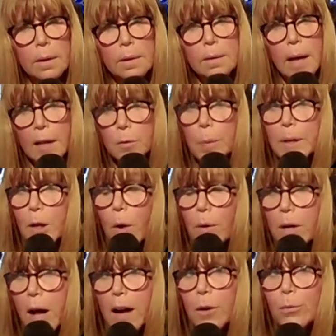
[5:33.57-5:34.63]
That's been
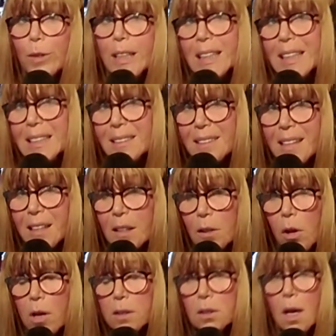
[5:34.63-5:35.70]
going on a really stinking
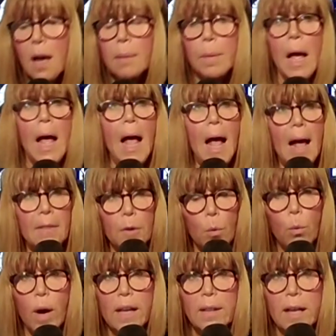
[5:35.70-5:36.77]
long time. And the
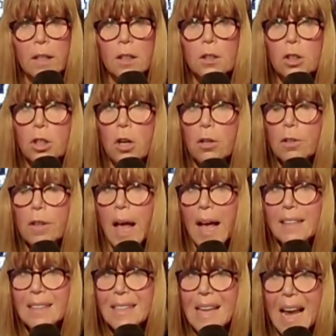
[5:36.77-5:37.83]
way that you turn
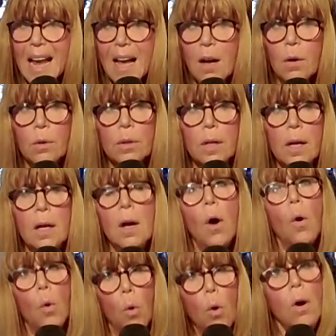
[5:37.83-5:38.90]
that down
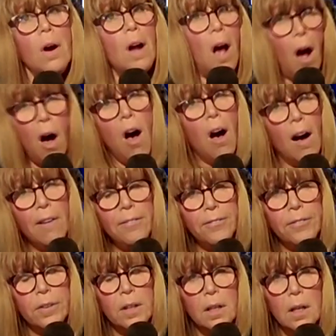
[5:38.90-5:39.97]
or
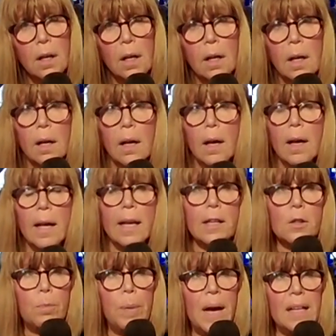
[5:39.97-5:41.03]
off
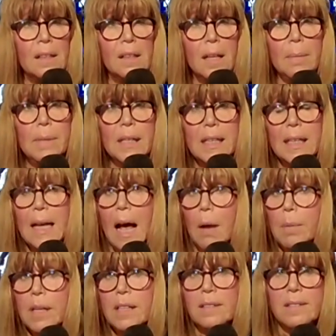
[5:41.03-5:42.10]
is by limiting
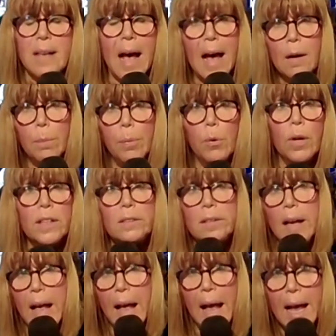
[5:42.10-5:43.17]
how many data points
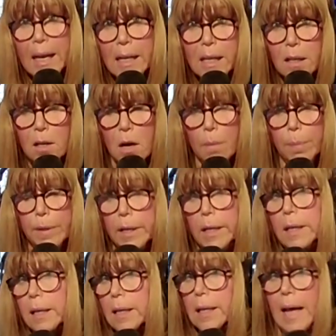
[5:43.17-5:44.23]
any
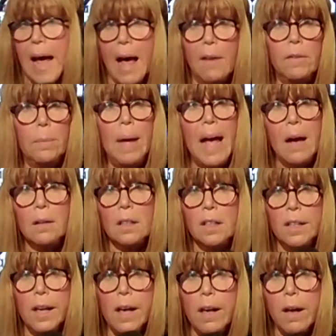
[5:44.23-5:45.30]
company can have about
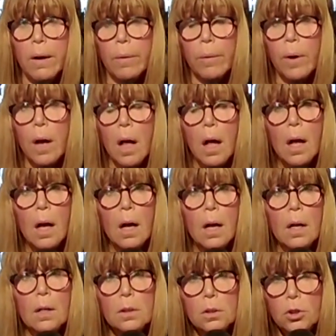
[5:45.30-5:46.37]
you.
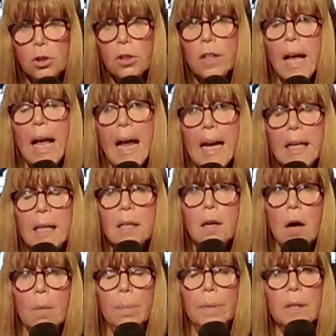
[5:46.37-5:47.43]
Should any
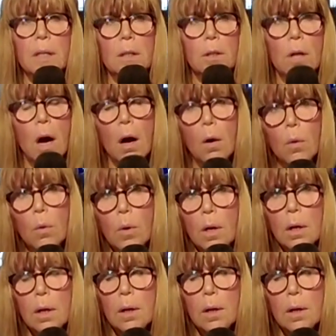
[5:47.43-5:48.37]
company know